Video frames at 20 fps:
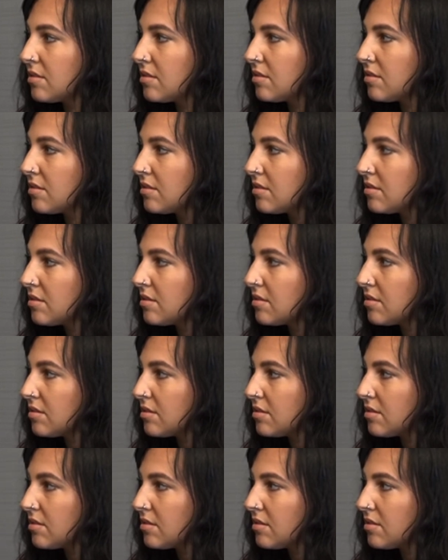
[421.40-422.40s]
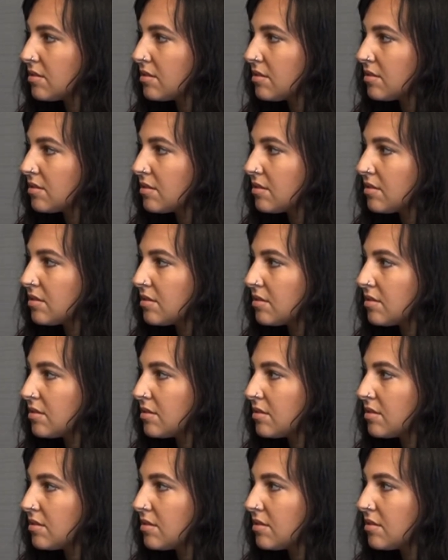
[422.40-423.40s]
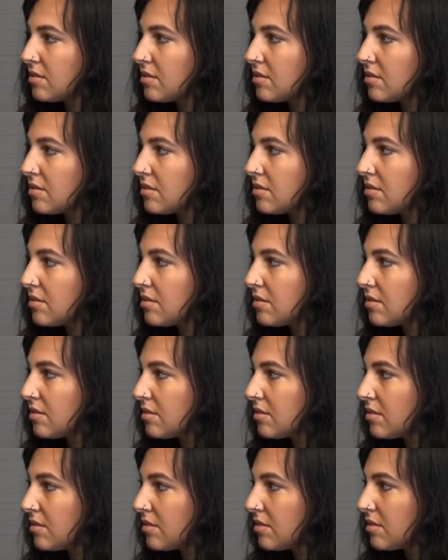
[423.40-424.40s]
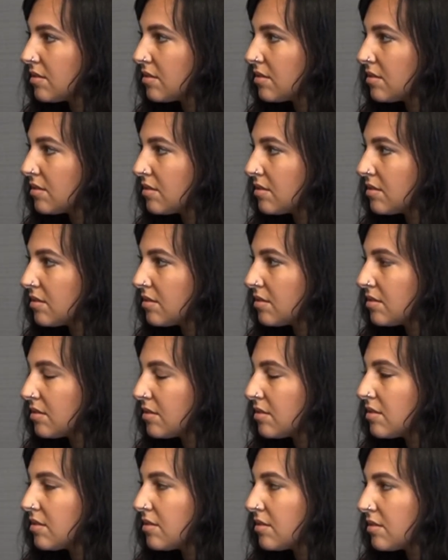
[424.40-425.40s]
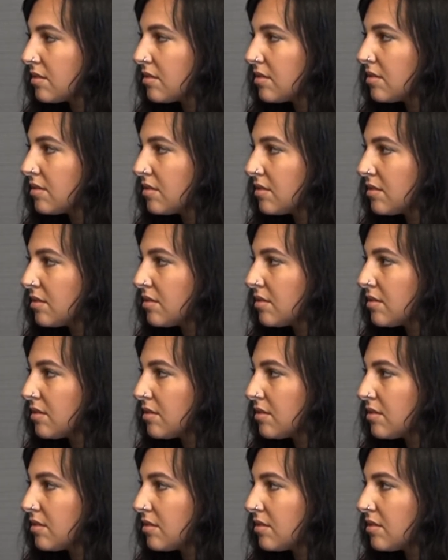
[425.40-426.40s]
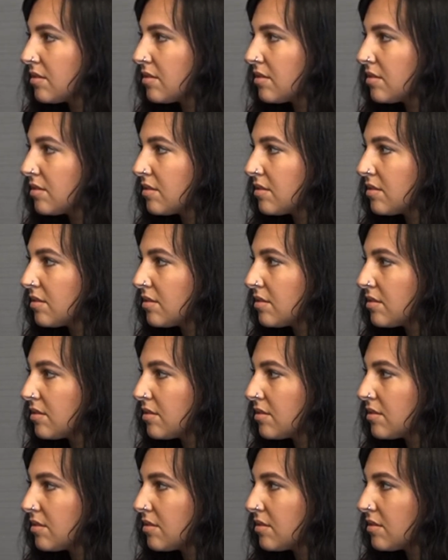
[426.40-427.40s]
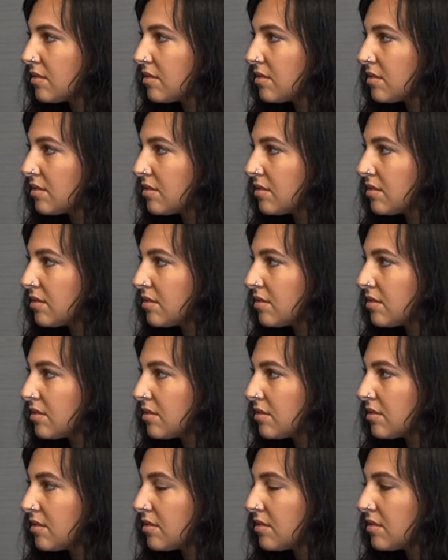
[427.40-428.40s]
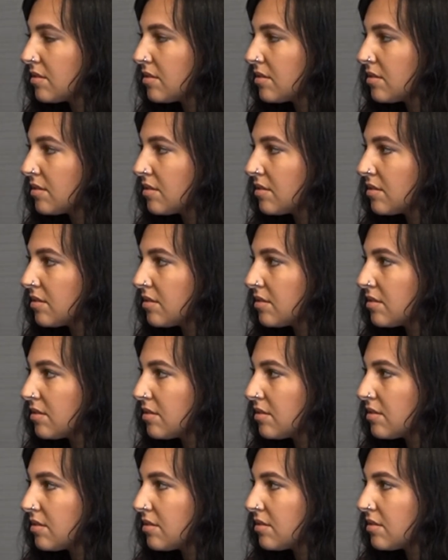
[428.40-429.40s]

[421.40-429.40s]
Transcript: (silent)